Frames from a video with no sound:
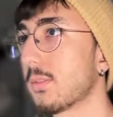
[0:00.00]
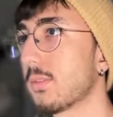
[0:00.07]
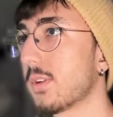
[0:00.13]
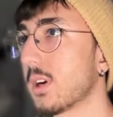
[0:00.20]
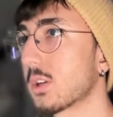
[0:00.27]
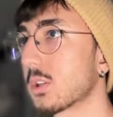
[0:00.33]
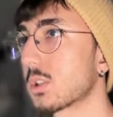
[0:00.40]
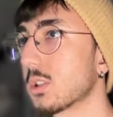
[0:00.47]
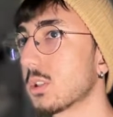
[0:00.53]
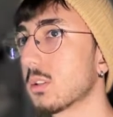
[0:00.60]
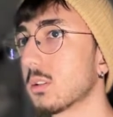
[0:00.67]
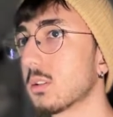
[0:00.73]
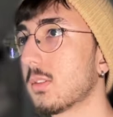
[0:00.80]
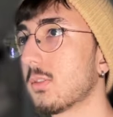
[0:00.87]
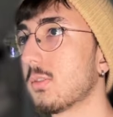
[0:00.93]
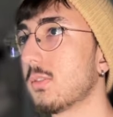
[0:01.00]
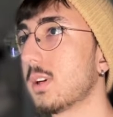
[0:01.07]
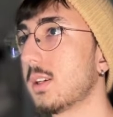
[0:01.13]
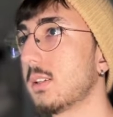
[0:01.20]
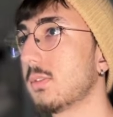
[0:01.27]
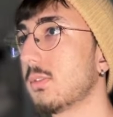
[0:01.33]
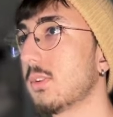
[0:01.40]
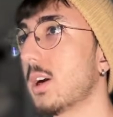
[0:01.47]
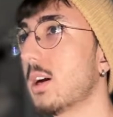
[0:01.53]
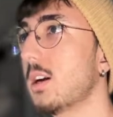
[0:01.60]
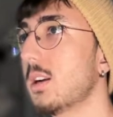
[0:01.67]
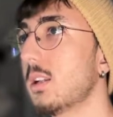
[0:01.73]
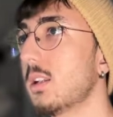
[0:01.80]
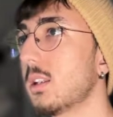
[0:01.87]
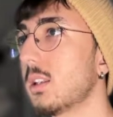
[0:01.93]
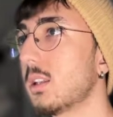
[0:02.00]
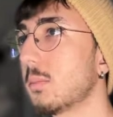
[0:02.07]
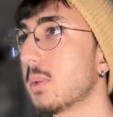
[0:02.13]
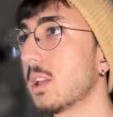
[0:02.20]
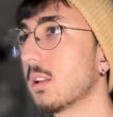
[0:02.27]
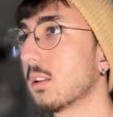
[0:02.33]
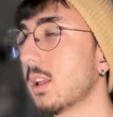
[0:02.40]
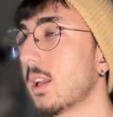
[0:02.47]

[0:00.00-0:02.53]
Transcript: function verify email.